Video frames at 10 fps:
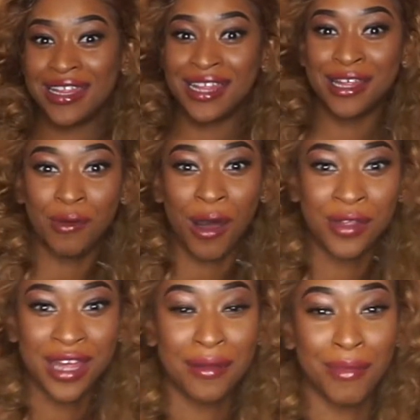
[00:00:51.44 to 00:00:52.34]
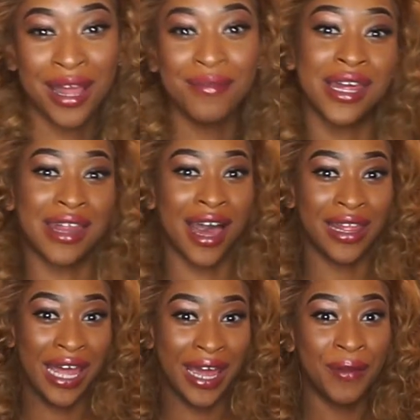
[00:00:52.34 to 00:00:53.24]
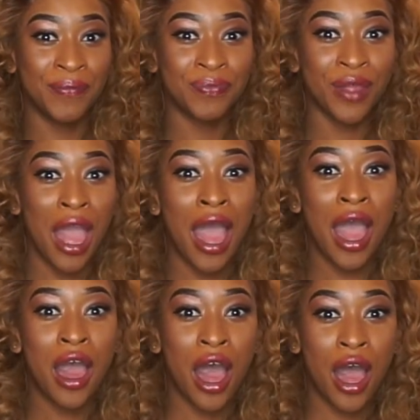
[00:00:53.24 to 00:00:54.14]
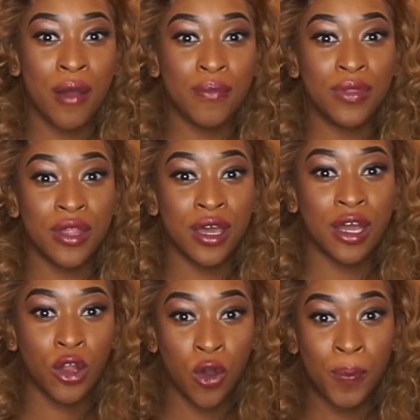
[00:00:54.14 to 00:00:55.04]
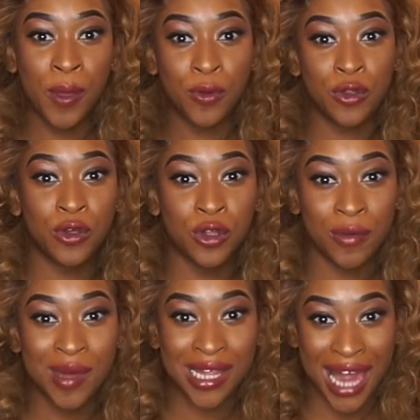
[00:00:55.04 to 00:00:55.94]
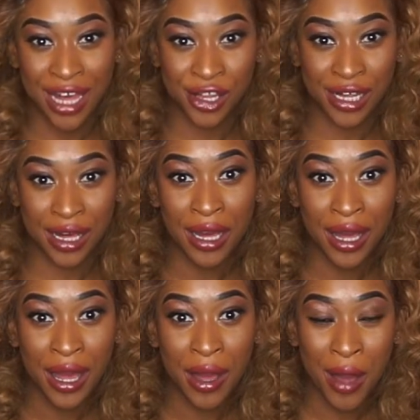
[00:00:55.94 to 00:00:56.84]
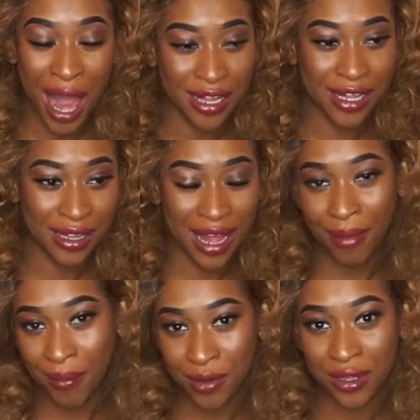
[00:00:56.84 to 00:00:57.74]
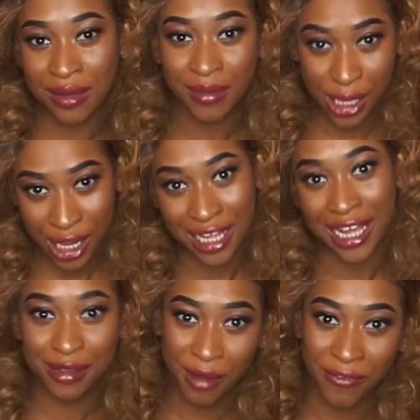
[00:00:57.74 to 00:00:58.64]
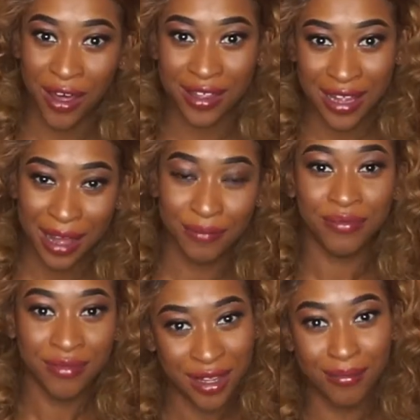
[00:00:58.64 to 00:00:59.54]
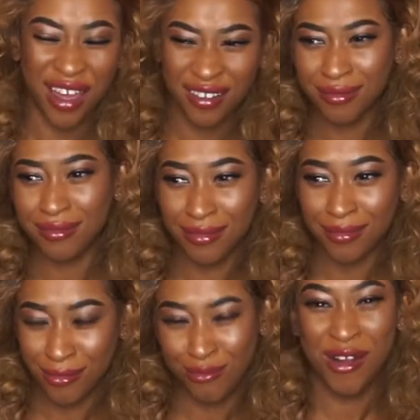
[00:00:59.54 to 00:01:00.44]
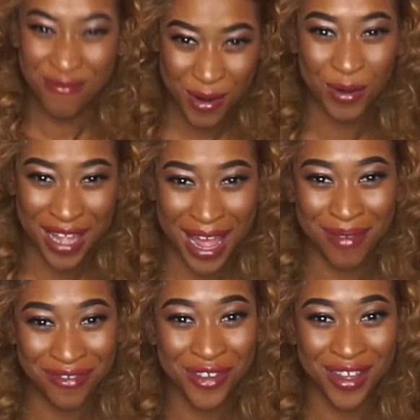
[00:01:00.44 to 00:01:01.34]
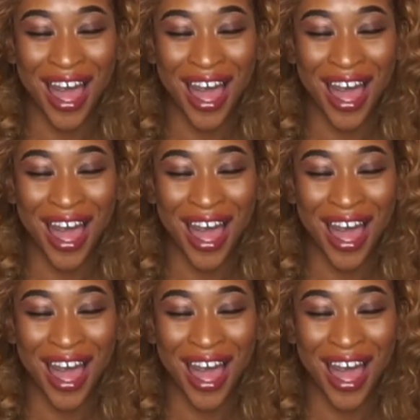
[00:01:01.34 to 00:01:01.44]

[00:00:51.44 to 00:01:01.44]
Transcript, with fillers: this is what I was saying. My name's Ajame. Um, a lot of people do know me as Aji. Aji is like my middle name. Ajande is my first name. It's my my real name, if you